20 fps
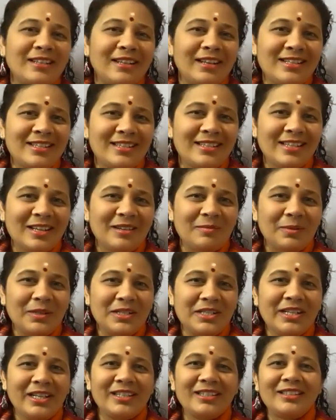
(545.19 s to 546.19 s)
let's say in
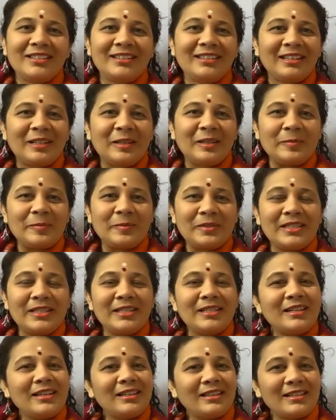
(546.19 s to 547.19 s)
Prashantanilayam,
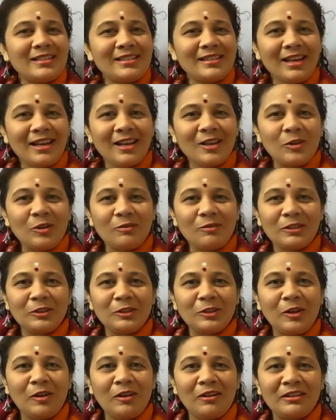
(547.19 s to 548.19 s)
sitting in the Sai Kulwant
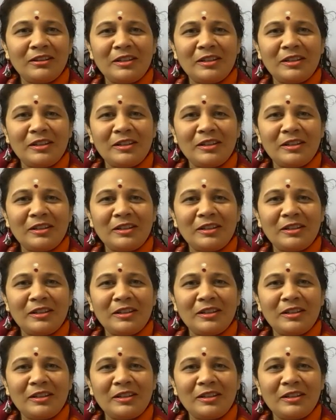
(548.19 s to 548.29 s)
Hall,